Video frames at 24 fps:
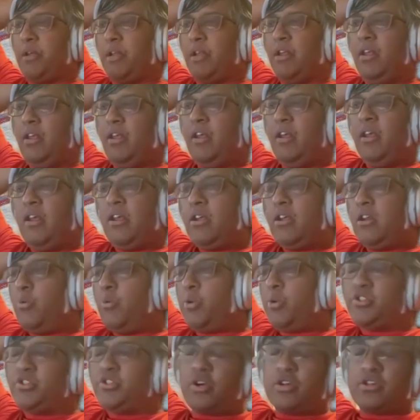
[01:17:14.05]
But
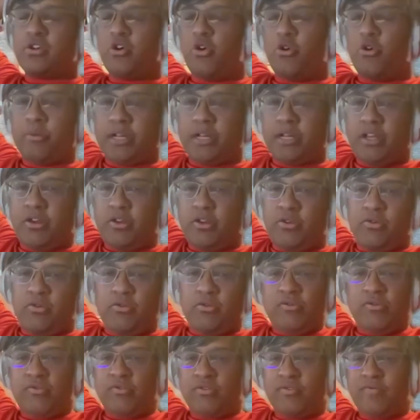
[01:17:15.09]
once you're on Coleman
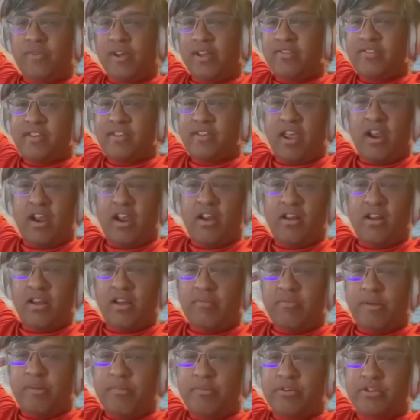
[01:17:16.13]
Hughes and Red Scare, like,
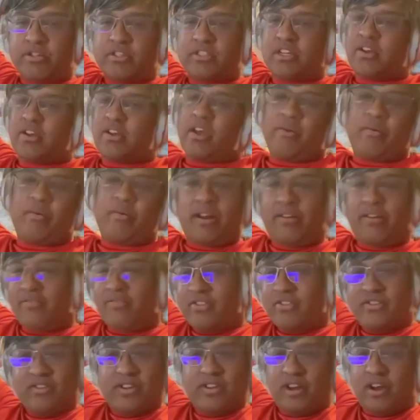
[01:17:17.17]
people are just like, okay,
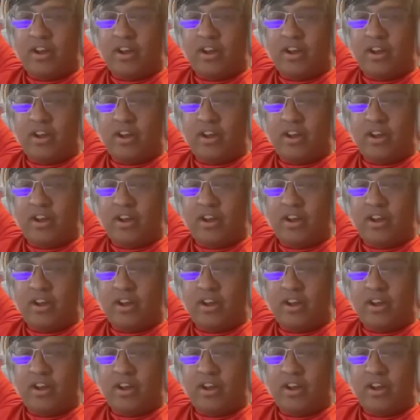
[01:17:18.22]
whatever,